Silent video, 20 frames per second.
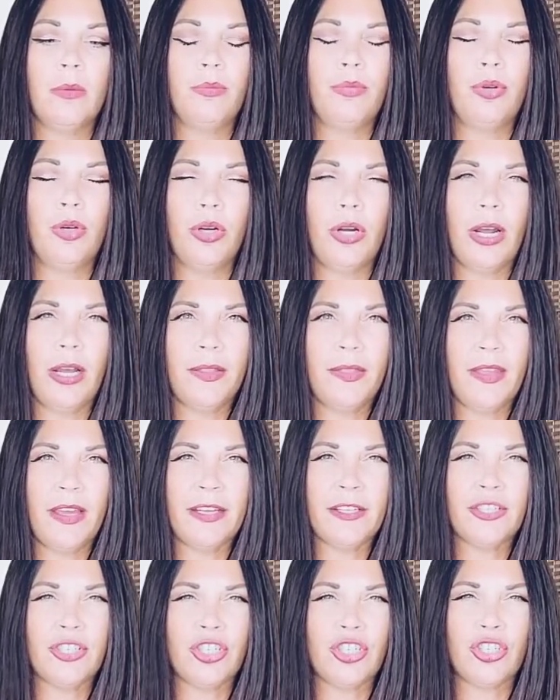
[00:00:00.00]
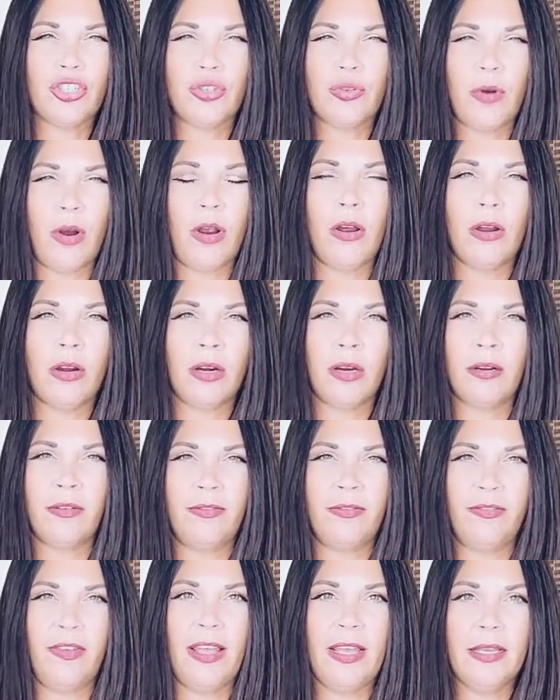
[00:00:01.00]
put on that strong
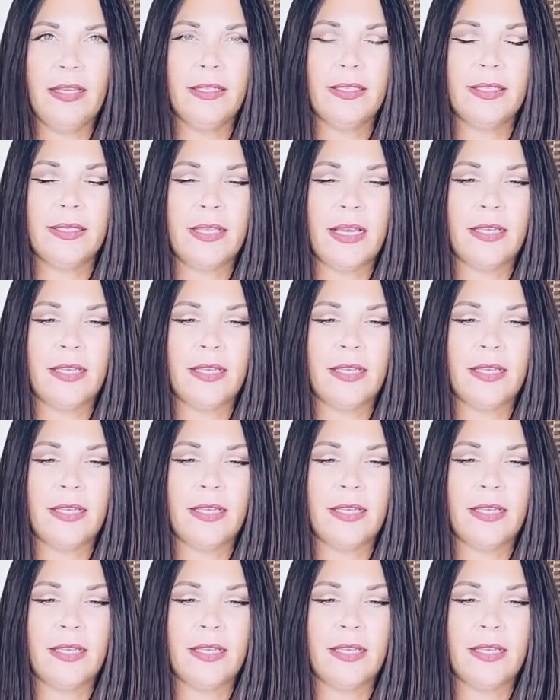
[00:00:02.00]
face,